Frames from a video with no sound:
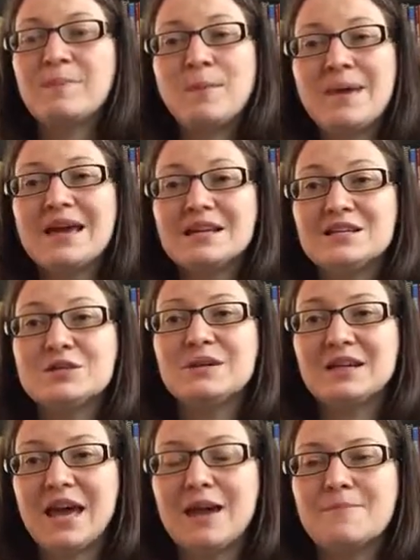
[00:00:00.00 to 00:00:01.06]
But make it into
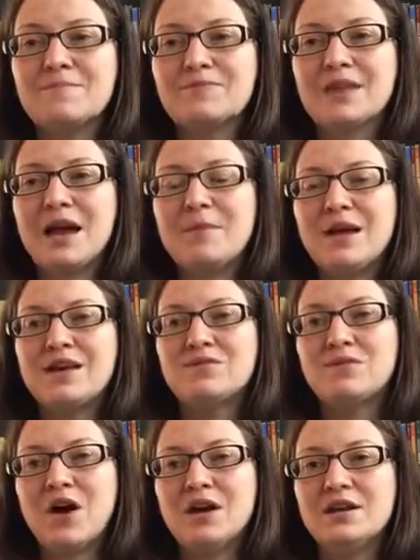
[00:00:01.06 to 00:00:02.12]
a game and make it
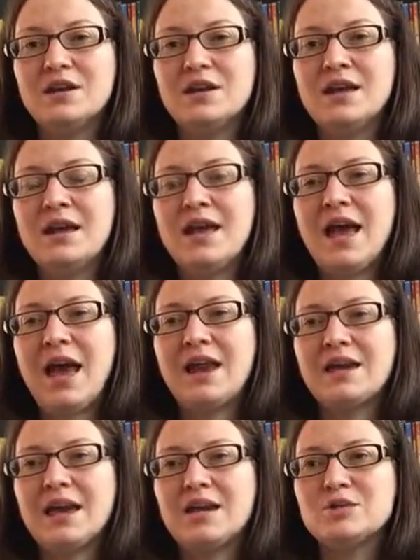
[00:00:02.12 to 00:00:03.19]
fun and
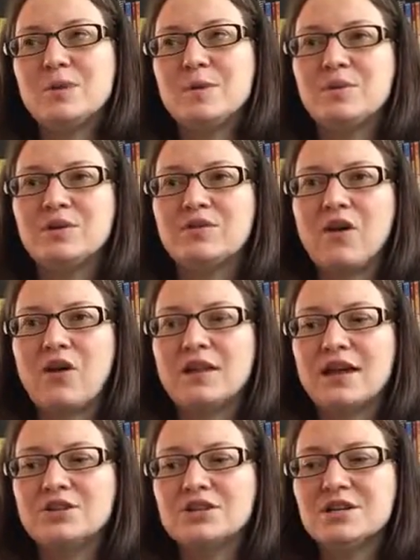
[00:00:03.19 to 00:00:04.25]
engage people of all
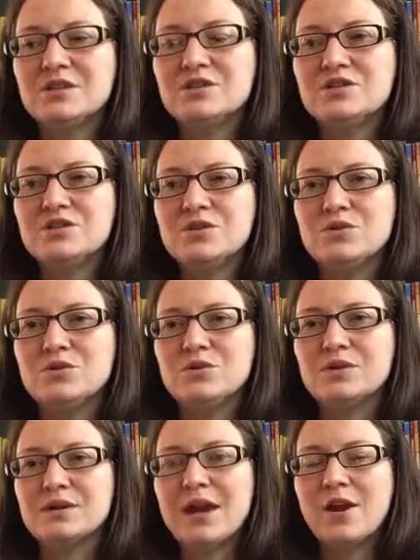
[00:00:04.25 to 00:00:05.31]
ages
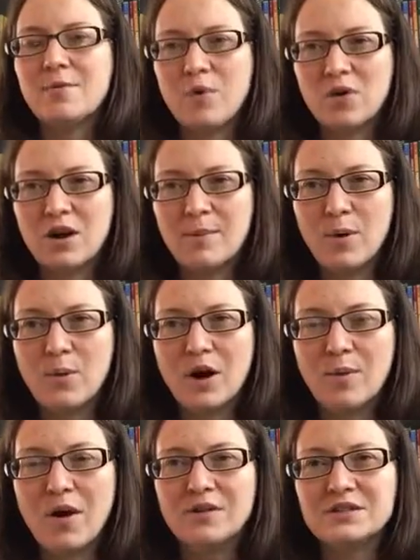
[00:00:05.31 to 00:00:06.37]
to care more about what
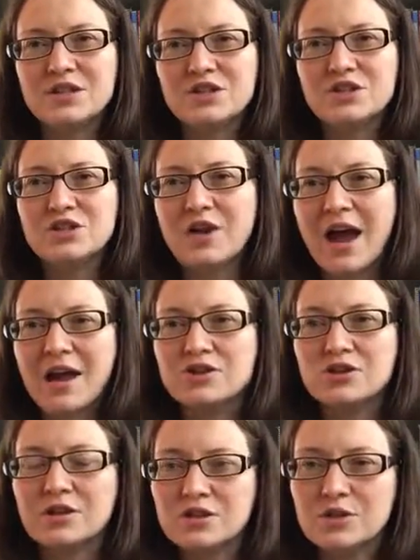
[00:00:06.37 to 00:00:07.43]
our politicians are
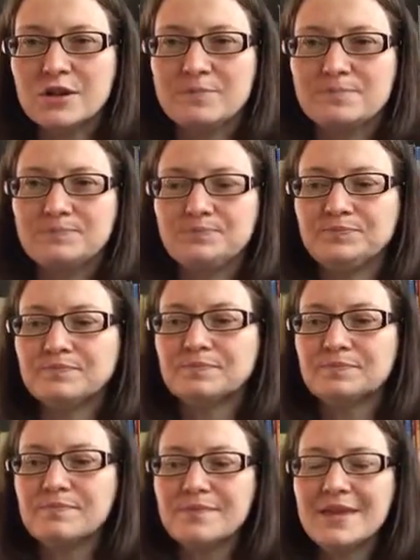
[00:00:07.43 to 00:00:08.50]
actually doing.
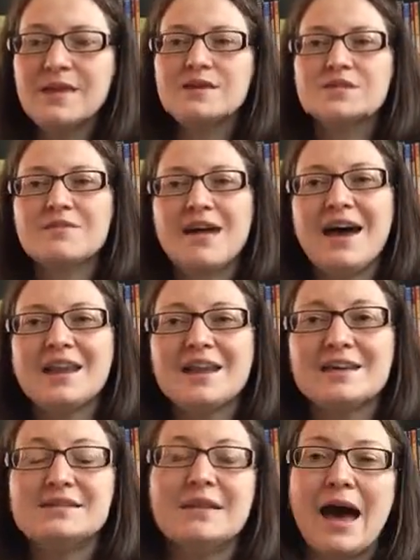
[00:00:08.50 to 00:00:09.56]
So that
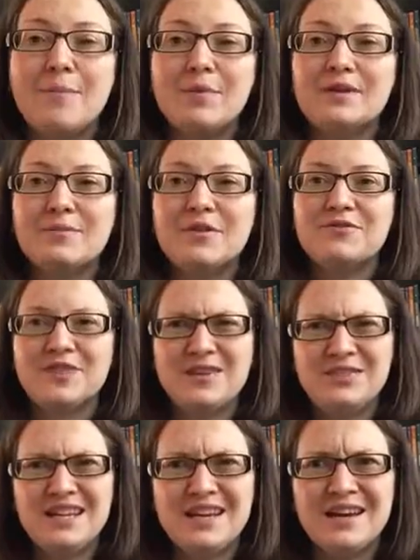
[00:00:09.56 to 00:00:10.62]
is apple number
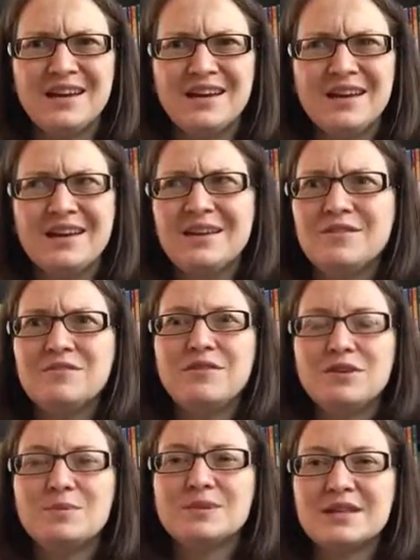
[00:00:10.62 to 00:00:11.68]
50.
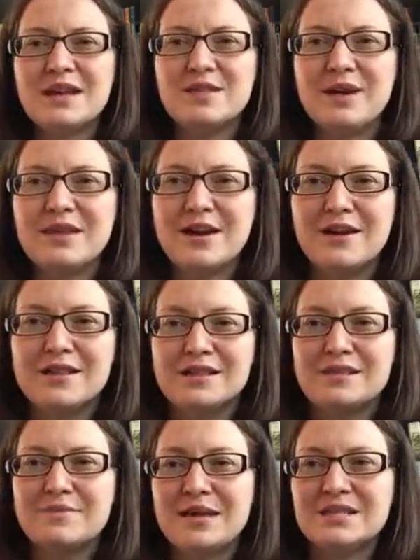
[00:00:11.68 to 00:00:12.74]
50% of the way there. This
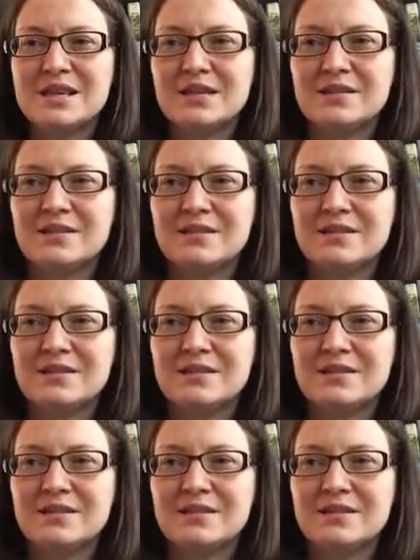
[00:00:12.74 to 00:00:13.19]
is amazing.